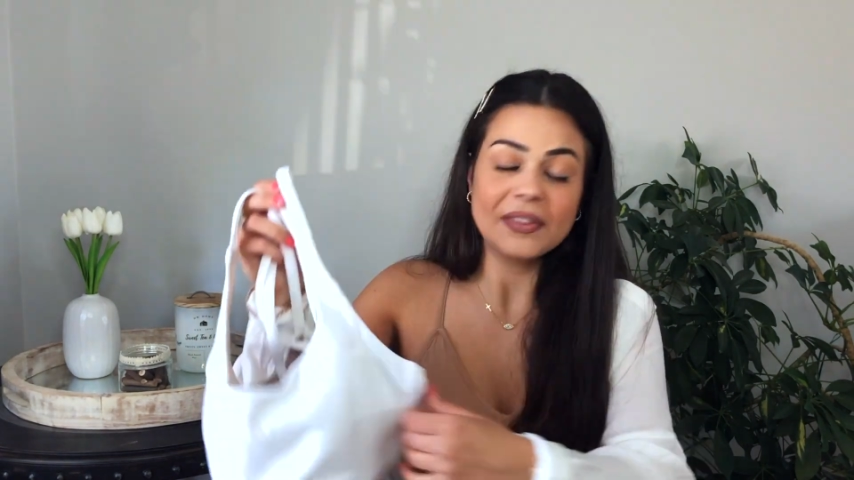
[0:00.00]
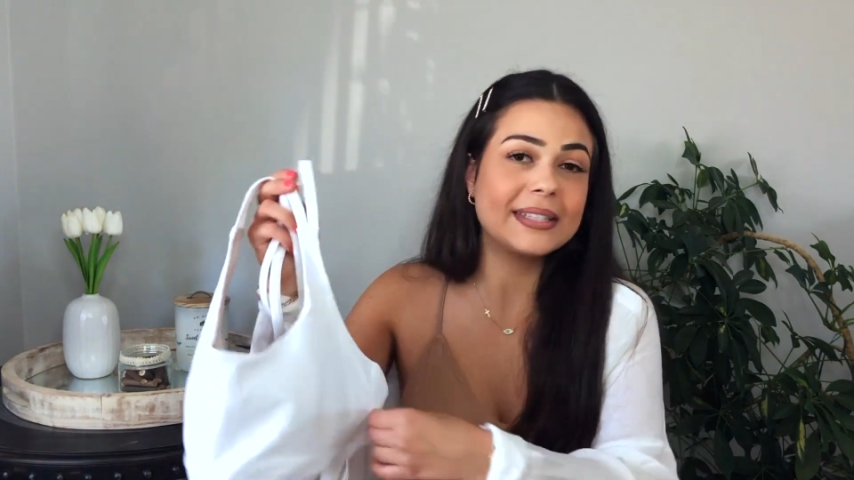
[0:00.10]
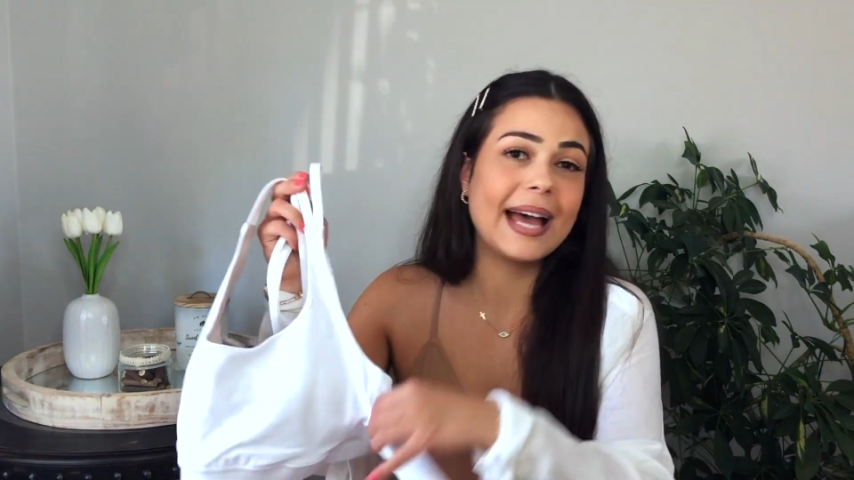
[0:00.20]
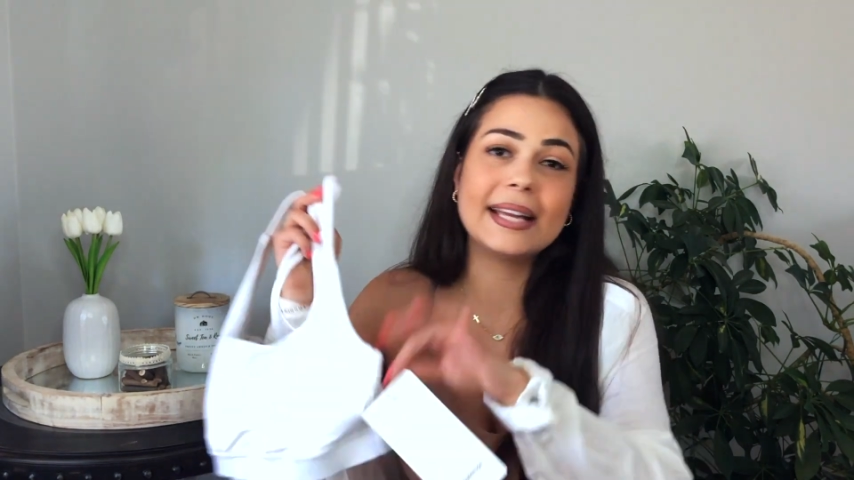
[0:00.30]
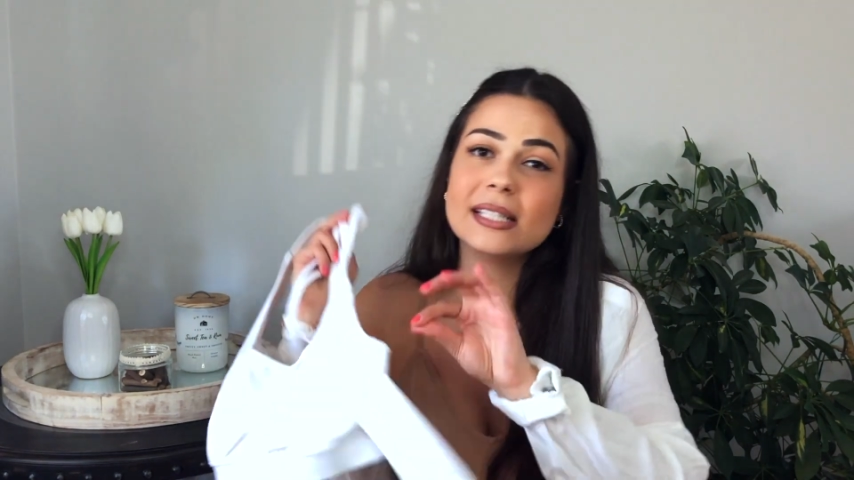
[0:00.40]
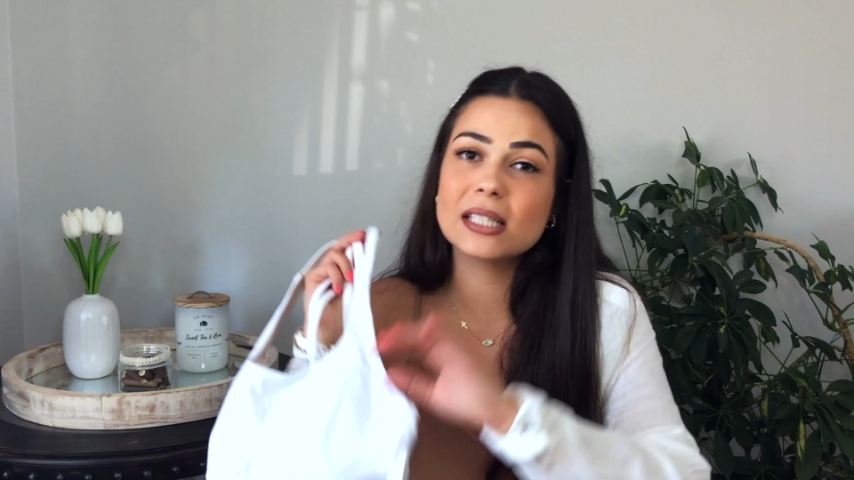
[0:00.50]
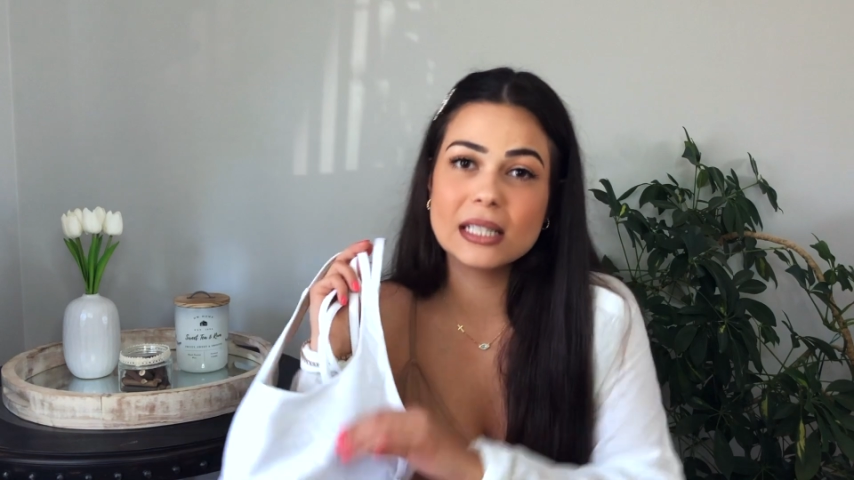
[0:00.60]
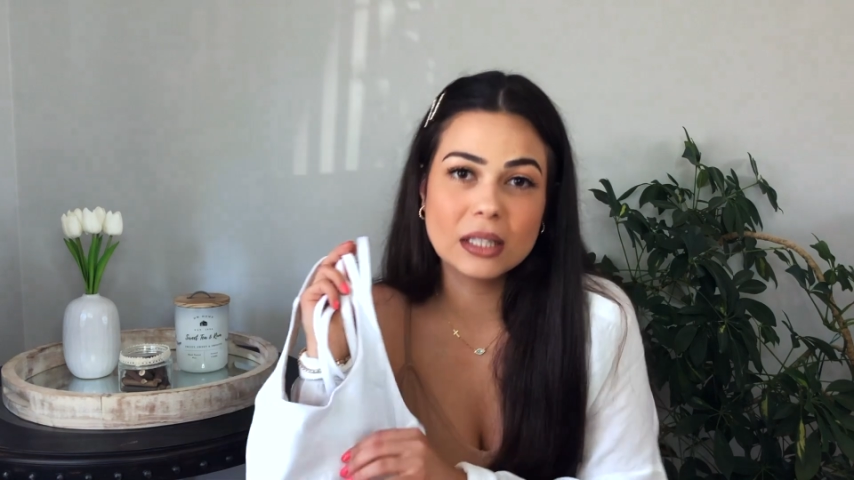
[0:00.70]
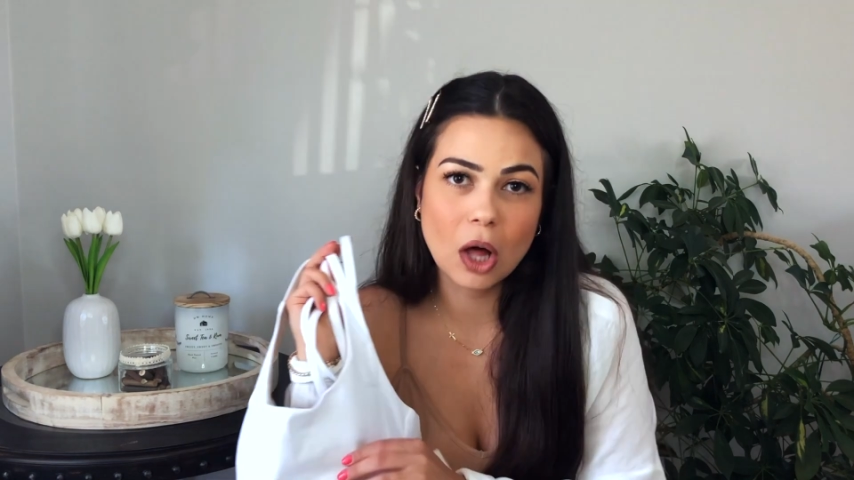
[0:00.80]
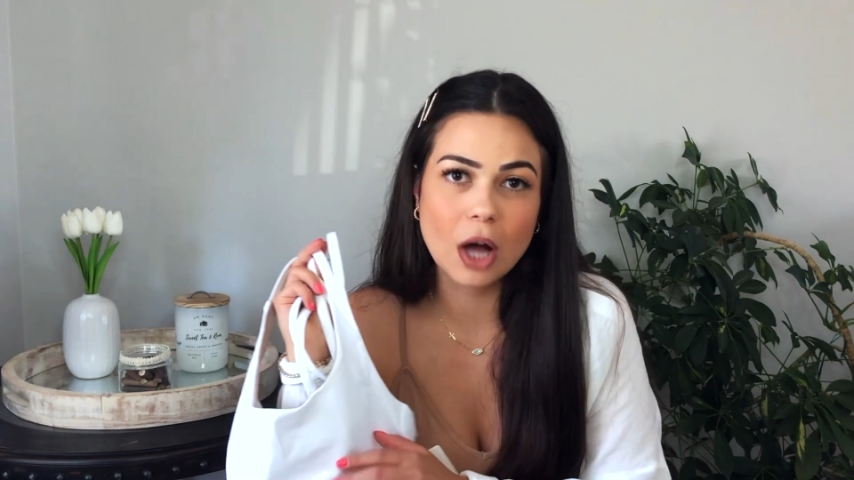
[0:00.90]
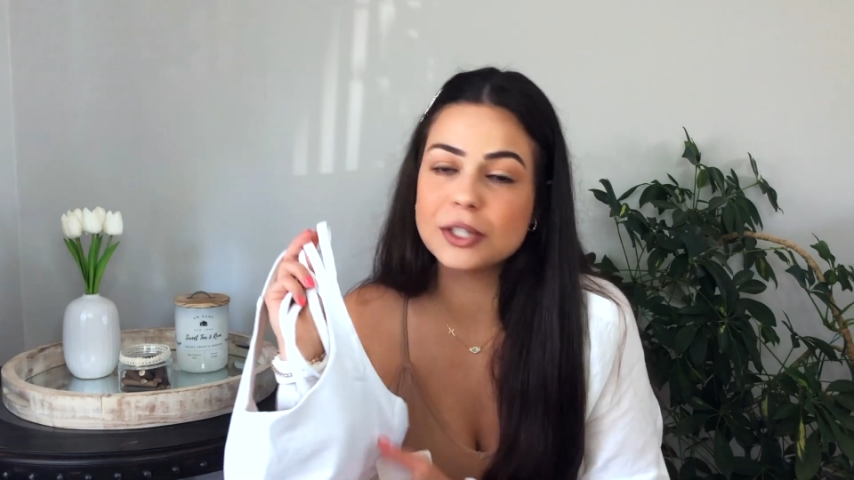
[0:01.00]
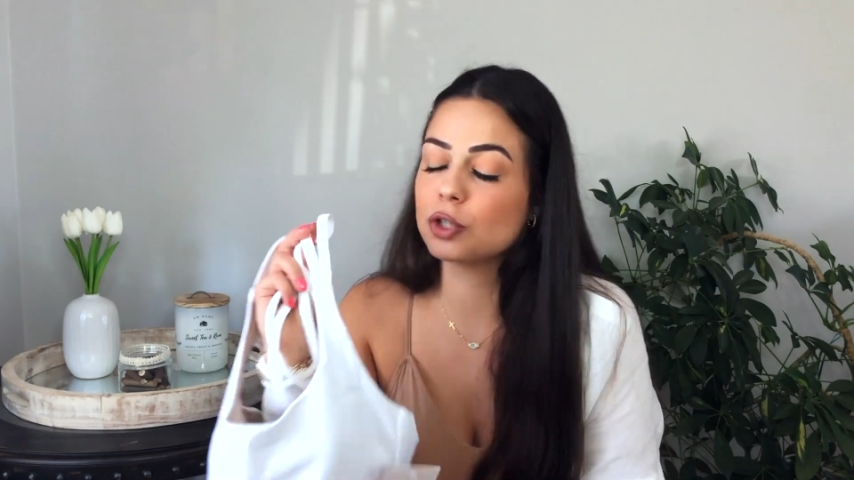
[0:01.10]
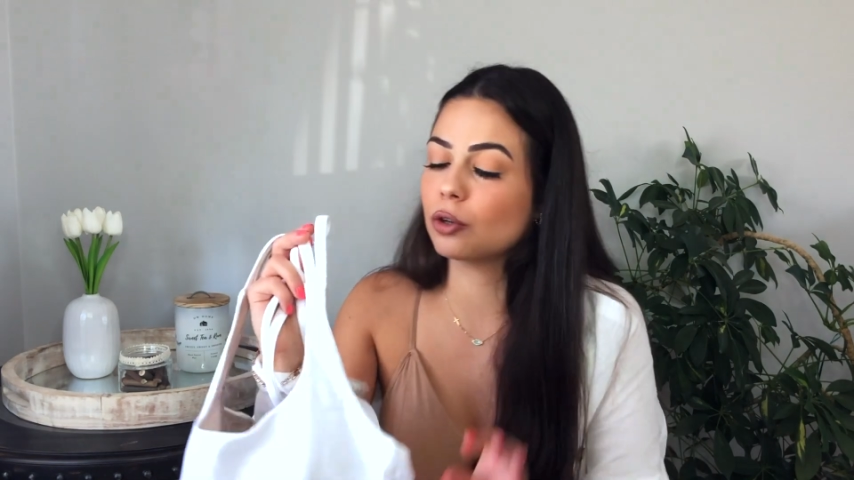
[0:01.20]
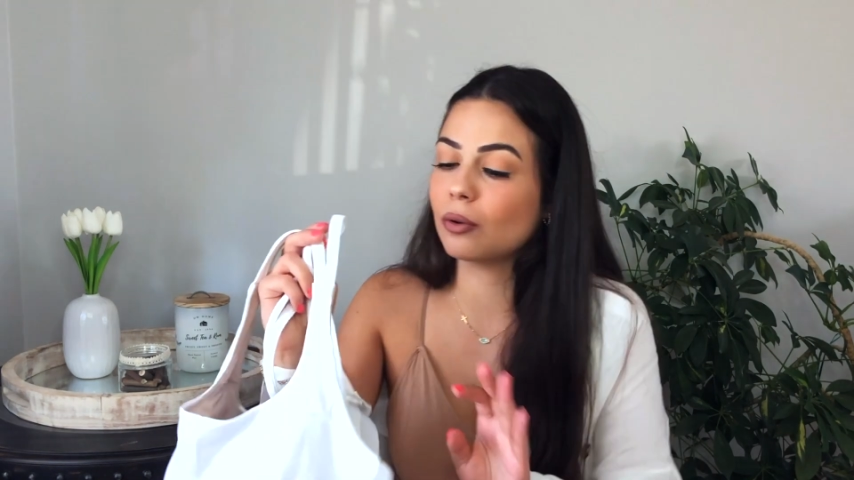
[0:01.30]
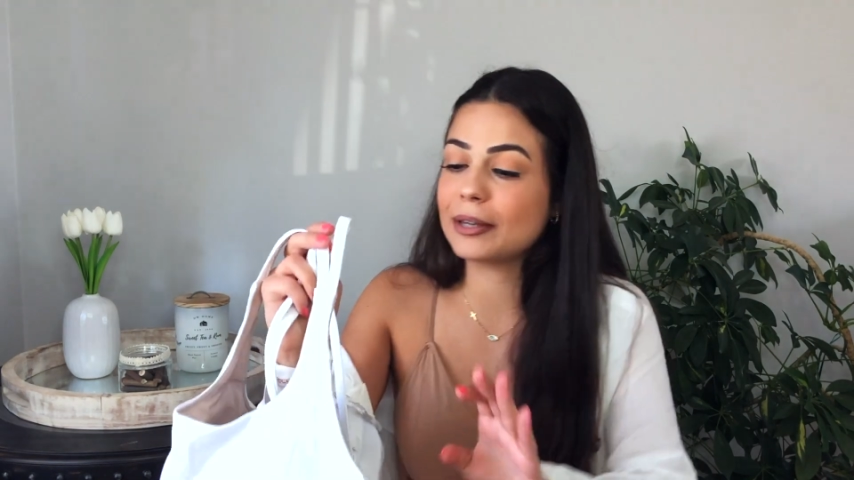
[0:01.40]
The tag is still on,
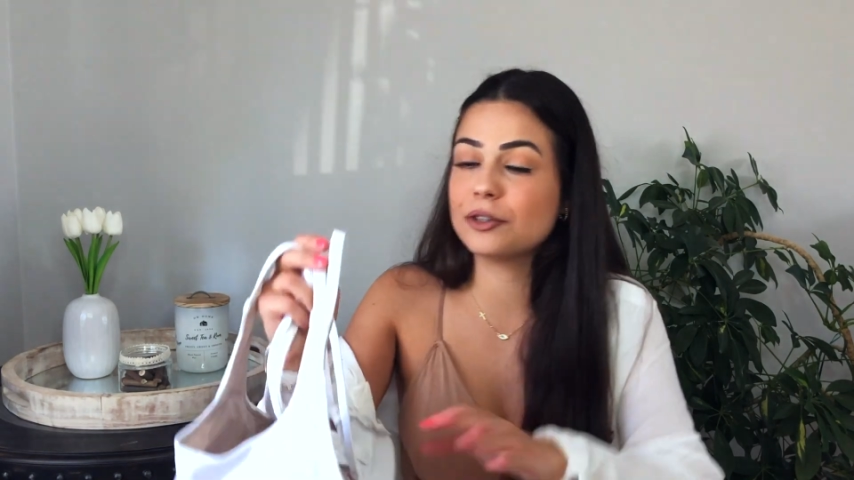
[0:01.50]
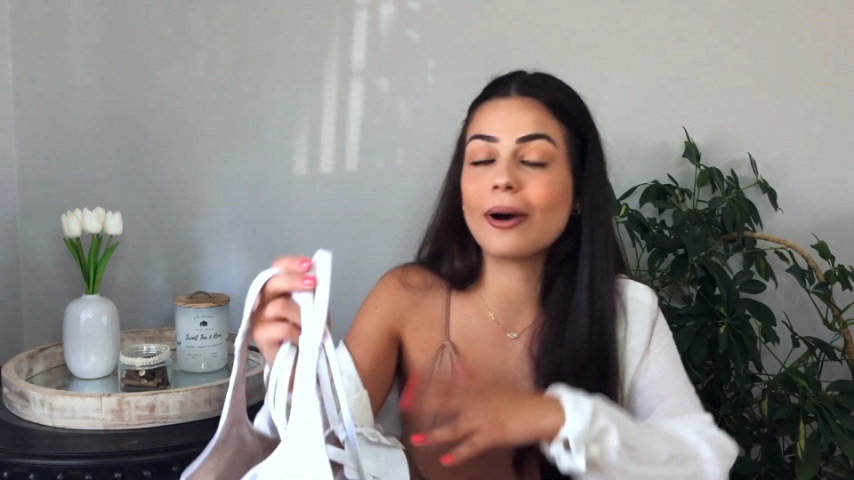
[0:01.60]
so you know,